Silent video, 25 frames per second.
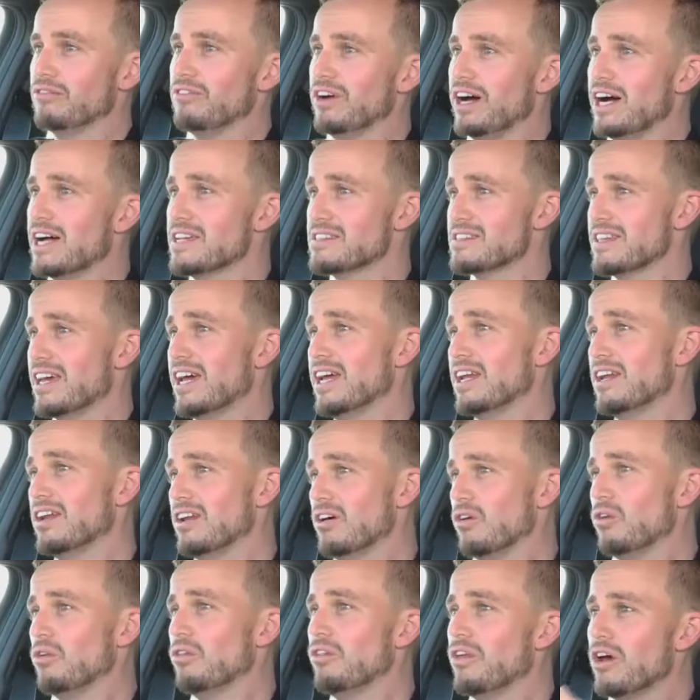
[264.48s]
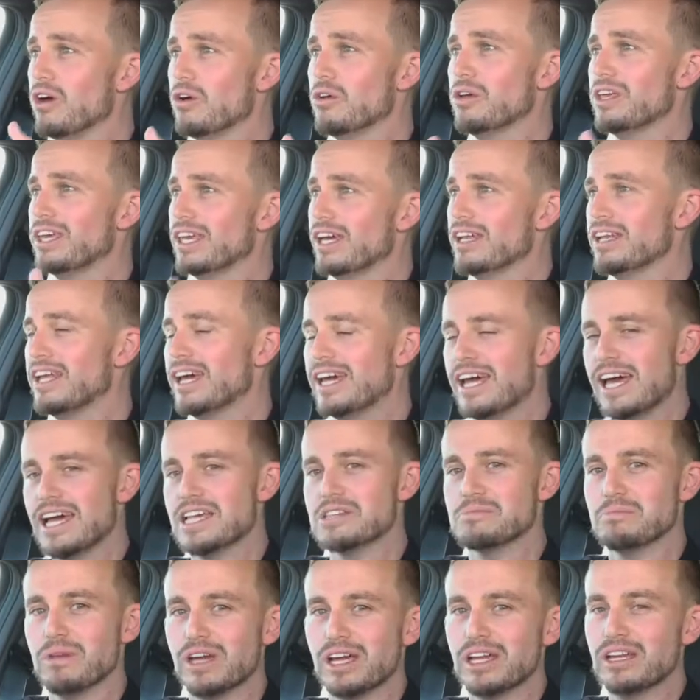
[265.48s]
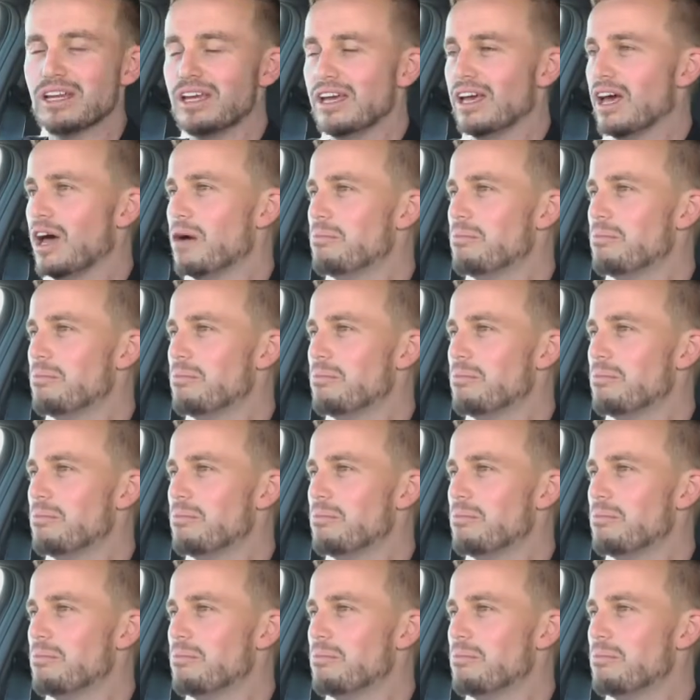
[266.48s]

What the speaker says: fast, and although Hyundai has made